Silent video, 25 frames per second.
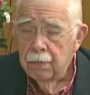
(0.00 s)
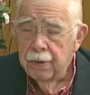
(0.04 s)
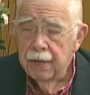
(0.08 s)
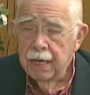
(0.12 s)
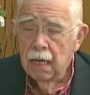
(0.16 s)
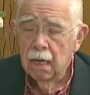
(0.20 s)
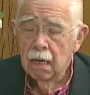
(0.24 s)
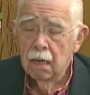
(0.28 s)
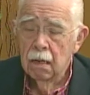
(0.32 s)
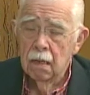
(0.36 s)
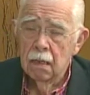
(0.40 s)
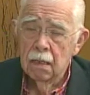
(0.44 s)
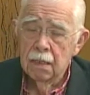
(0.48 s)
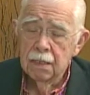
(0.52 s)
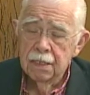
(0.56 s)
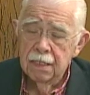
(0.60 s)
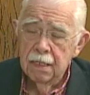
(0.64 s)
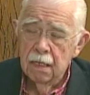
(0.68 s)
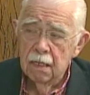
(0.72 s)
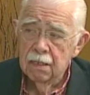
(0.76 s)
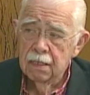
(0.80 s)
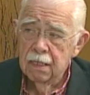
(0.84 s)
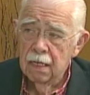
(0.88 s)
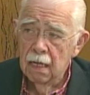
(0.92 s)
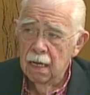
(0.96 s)
because
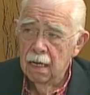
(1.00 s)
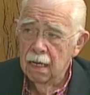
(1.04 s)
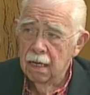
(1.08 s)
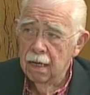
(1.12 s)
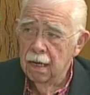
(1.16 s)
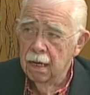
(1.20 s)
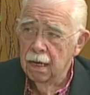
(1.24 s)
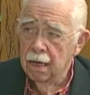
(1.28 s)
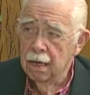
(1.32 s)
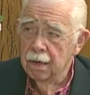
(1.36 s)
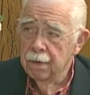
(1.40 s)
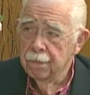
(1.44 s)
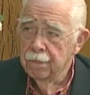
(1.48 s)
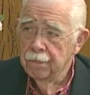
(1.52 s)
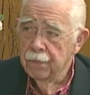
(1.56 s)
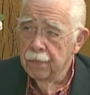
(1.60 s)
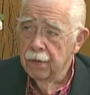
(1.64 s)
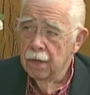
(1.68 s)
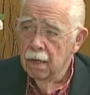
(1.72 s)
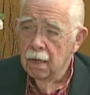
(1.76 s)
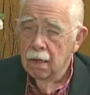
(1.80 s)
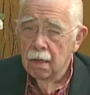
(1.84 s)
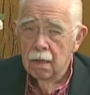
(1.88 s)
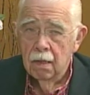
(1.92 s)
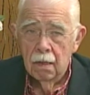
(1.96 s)
there's hey,
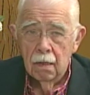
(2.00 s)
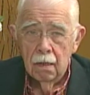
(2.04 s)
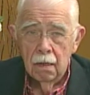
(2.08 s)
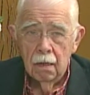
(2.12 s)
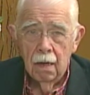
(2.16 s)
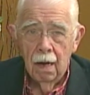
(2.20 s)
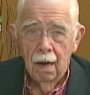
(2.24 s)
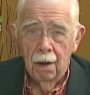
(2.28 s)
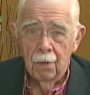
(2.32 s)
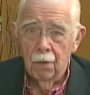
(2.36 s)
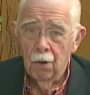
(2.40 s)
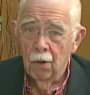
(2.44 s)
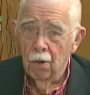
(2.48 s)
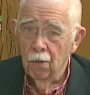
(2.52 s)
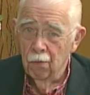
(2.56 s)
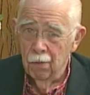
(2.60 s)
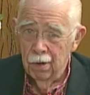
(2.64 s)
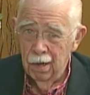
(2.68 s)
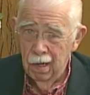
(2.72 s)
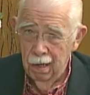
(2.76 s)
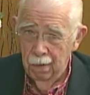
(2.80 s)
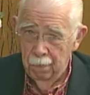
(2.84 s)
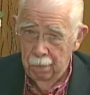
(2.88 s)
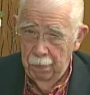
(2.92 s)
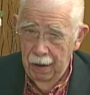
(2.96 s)
I'm going to
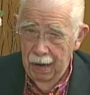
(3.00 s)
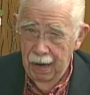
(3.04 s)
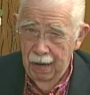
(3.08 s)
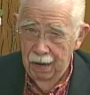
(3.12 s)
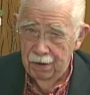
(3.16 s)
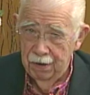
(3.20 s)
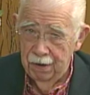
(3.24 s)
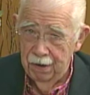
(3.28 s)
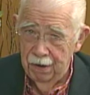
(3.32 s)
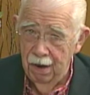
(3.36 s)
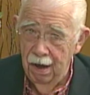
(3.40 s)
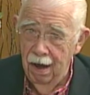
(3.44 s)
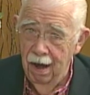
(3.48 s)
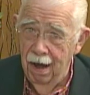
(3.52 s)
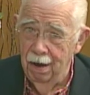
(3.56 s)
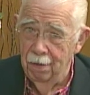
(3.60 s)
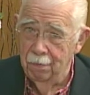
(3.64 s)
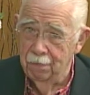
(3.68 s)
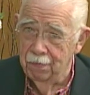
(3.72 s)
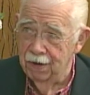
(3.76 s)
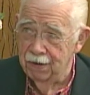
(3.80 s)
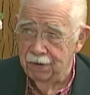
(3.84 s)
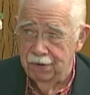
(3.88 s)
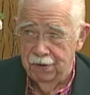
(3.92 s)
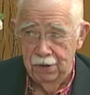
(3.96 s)
really pile it on,
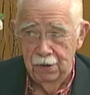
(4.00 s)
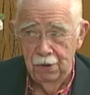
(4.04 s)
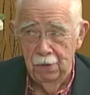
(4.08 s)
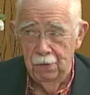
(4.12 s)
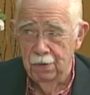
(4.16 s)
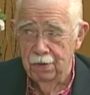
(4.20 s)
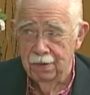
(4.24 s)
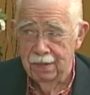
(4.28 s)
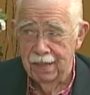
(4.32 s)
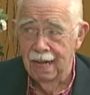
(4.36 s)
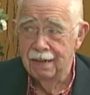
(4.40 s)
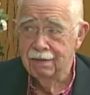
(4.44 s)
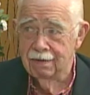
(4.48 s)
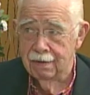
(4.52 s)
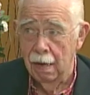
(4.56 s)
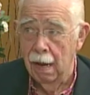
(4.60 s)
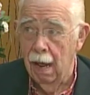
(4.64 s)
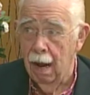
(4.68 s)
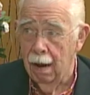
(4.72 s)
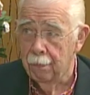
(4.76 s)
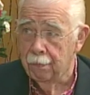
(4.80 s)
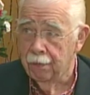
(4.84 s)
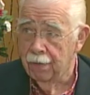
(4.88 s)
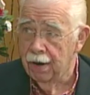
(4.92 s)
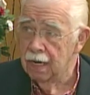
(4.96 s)
but that's a
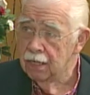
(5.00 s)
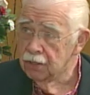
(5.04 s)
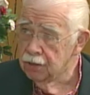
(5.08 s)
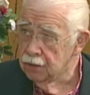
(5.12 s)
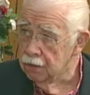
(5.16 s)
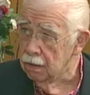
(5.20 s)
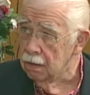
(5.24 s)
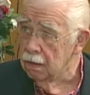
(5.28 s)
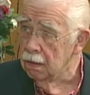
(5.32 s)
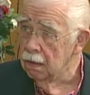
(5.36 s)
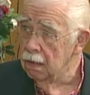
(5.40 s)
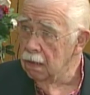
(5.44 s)
lot of pressure.